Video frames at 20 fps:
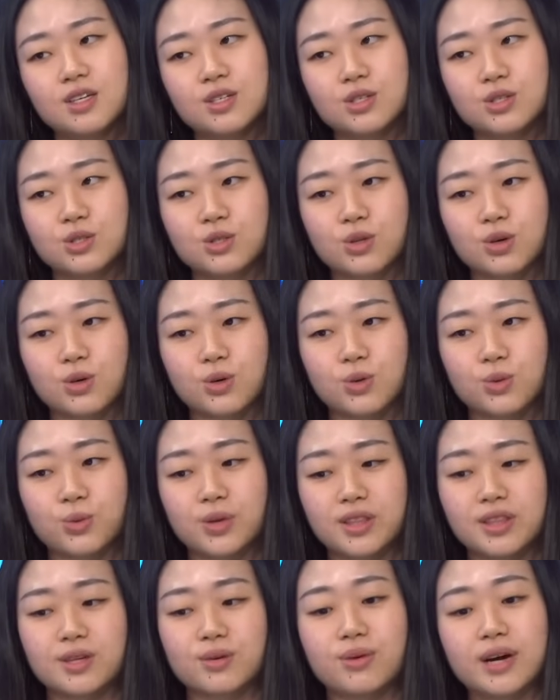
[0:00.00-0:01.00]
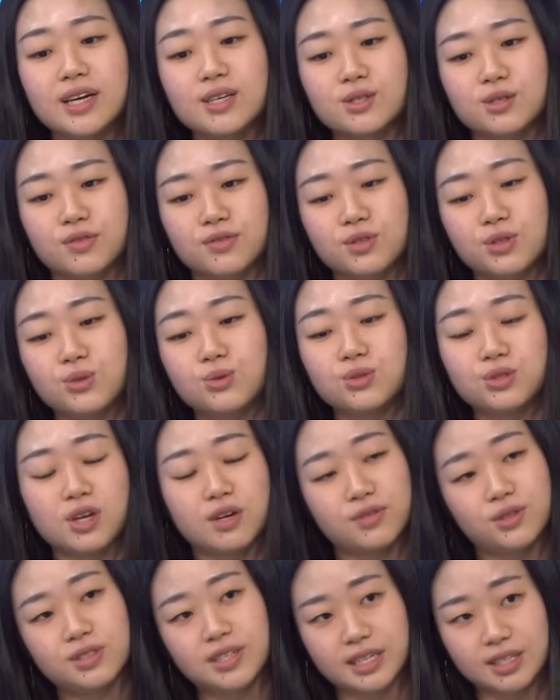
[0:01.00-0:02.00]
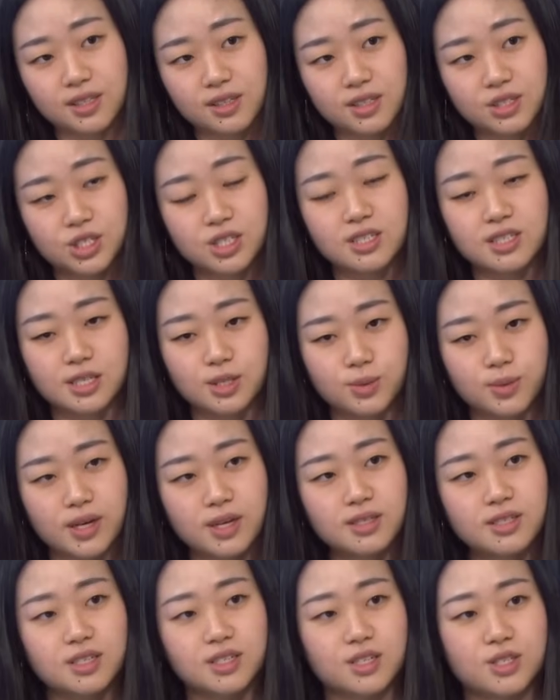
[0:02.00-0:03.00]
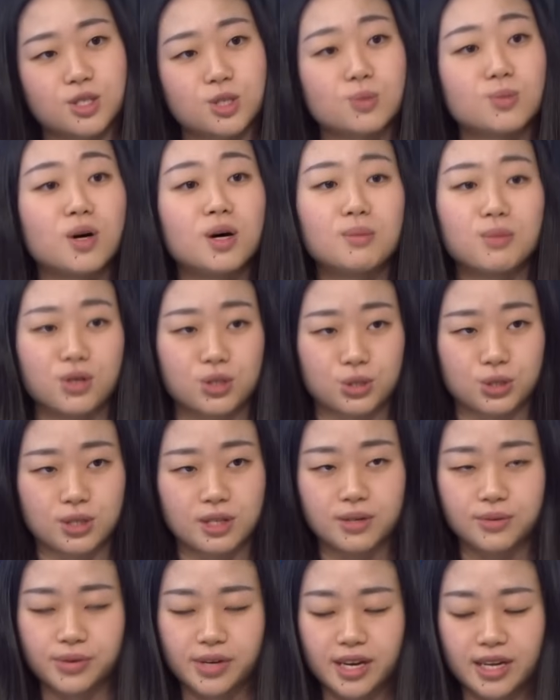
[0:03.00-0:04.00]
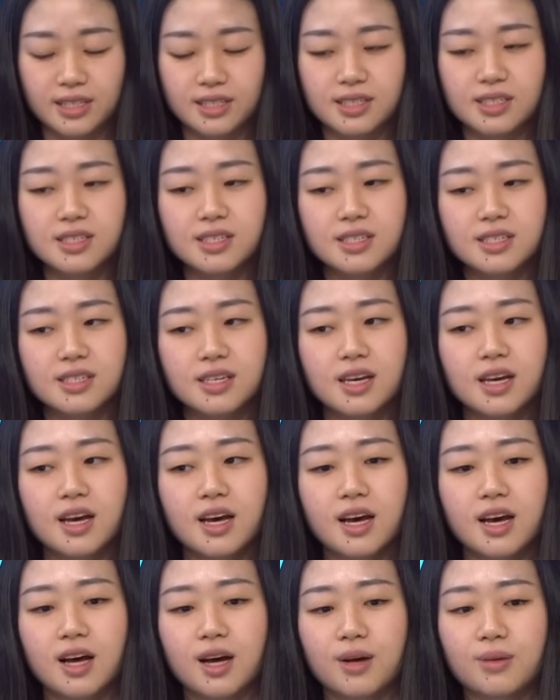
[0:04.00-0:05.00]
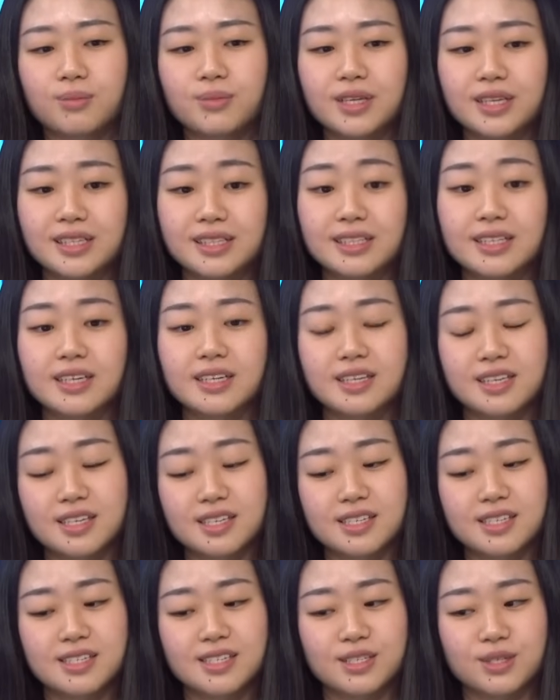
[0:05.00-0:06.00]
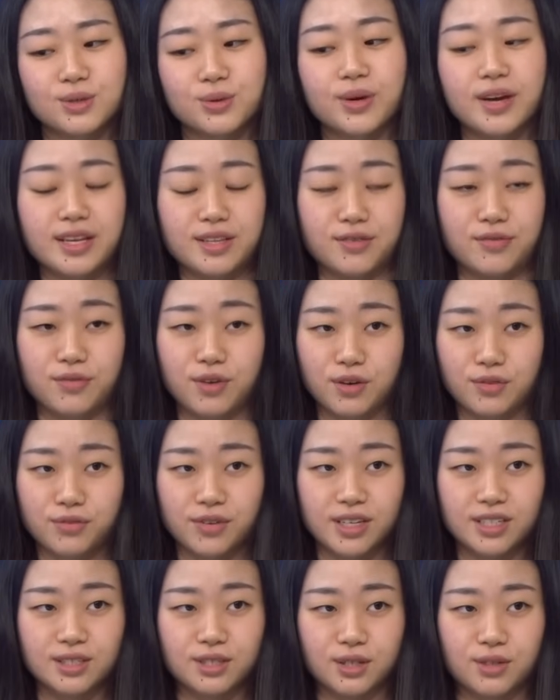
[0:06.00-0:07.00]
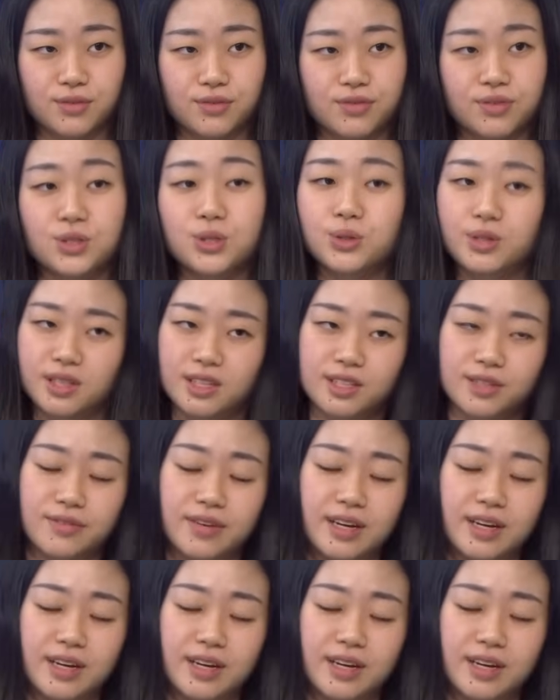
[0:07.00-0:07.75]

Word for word: So with the rise of new novel technologies as well, such as small modular reactors, um, India is you know, at the forefront of nuclear